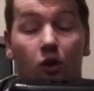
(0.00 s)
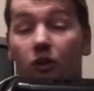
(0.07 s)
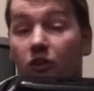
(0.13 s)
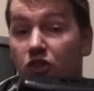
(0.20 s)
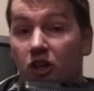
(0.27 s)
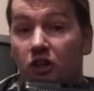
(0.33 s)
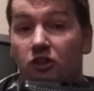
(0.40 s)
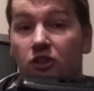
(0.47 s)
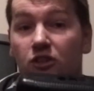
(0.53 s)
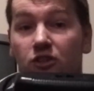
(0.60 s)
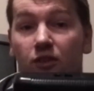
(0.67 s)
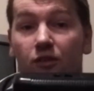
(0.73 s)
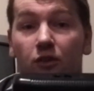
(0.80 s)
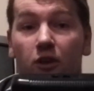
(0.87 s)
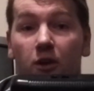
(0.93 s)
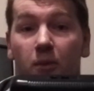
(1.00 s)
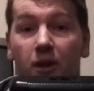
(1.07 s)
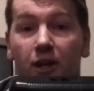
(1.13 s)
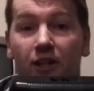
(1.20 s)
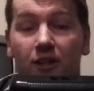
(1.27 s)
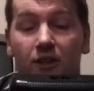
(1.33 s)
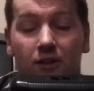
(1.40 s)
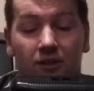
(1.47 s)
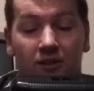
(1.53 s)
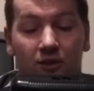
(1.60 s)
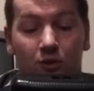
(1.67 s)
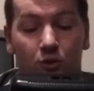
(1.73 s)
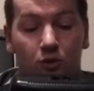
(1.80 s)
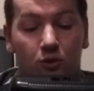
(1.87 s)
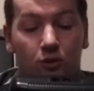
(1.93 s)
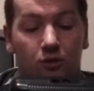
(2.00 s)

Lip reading: or the Genesis if you're American,